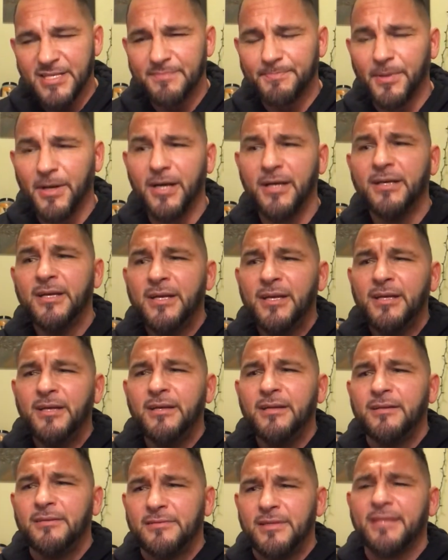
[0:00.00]
But
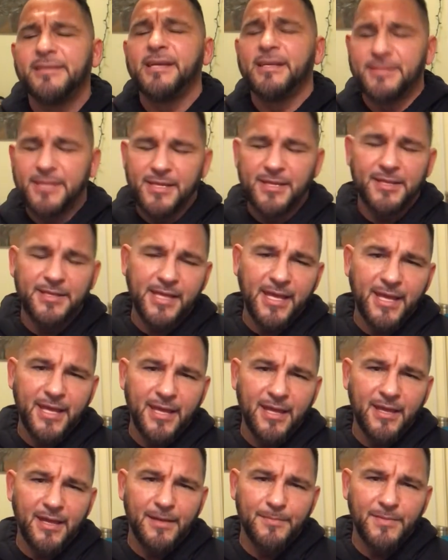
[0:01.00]
at the end of the day,
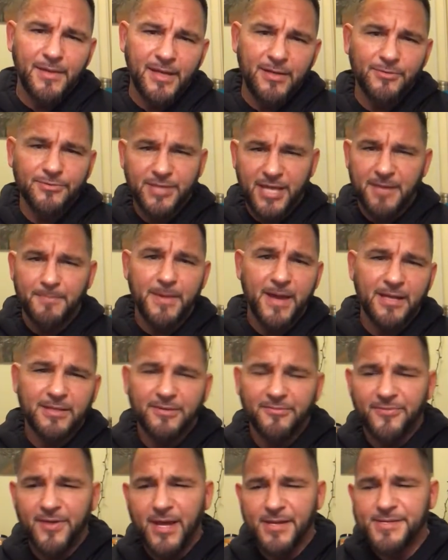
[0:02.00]
I don't take back the
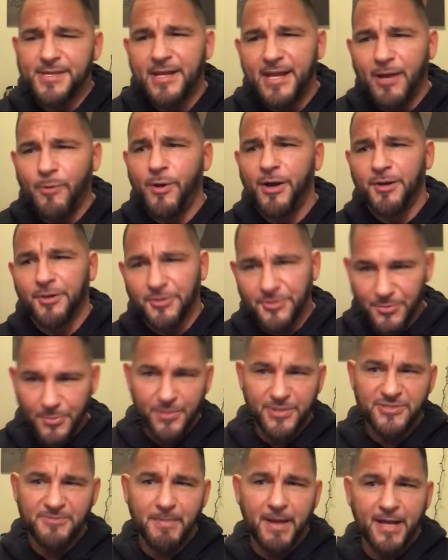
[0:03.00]
fact that I want her to
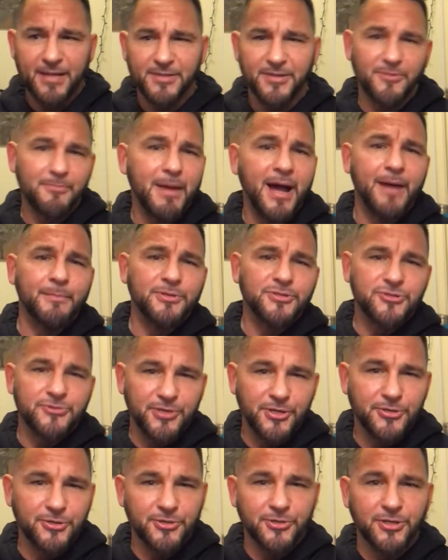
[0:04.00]
respect her mom and treat
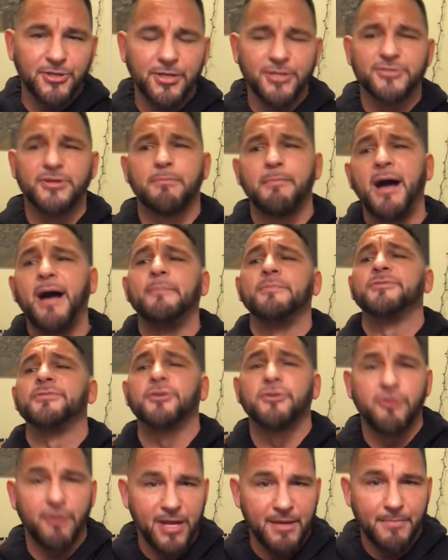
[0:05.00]
her good, because her mom is a
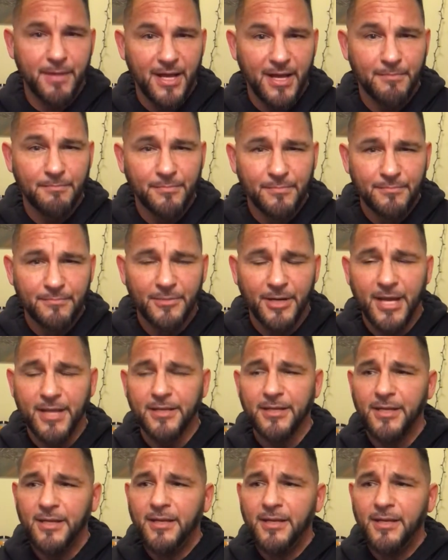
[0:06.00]
great mom, right?